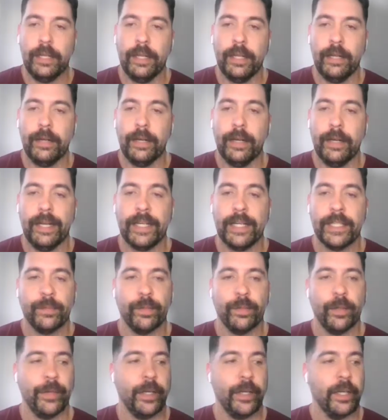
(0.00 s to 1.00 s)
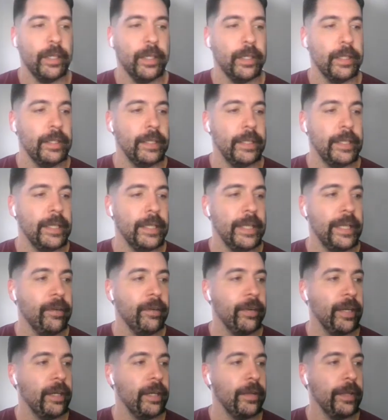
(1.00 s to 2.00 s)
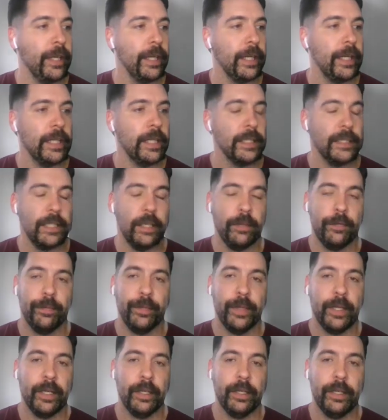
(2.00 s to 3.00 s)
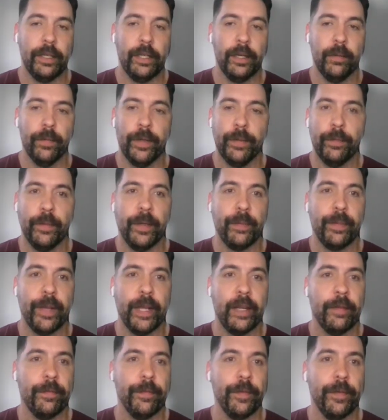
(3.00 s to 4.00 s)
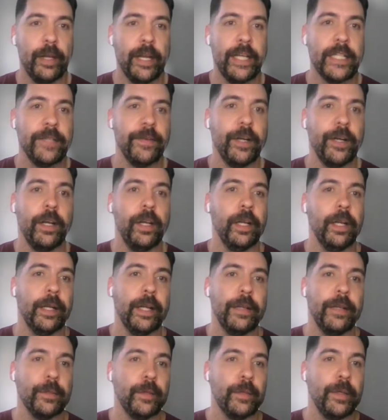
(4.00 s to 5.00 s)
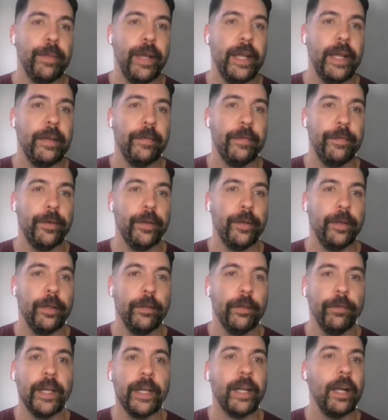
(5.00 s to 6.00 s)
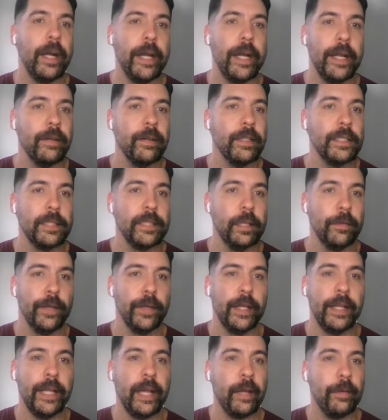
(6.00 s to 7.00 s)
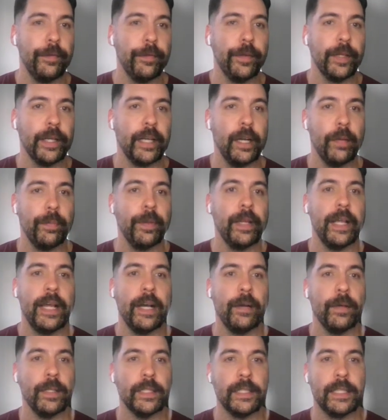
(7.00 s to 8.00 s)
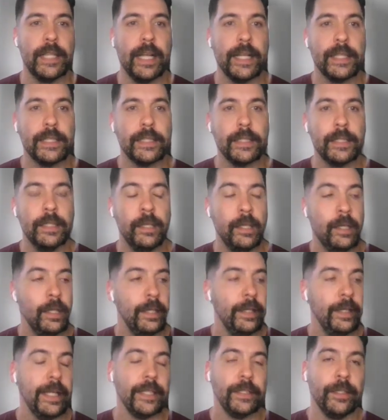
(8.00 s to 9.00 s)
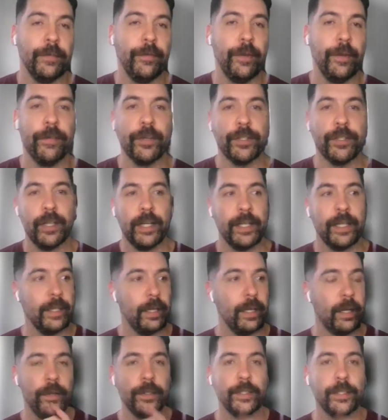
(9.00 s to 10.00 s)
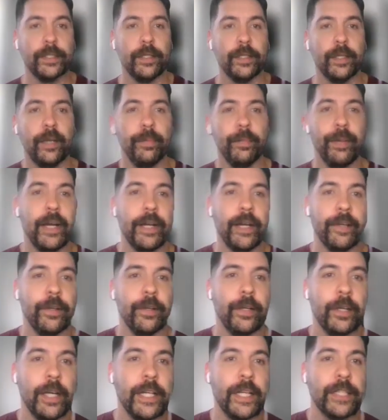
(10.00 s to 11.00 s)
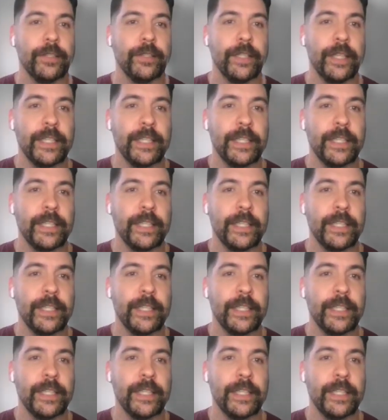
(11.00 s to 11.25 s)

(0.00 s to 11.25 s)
I just probably got the nitty gritty on that kind of stuff. But, you know, we pay for each of our home games, we pay for the rink hire and stuff like that for the couple of hours. And that's if you ever tried to host a party on an ice rink,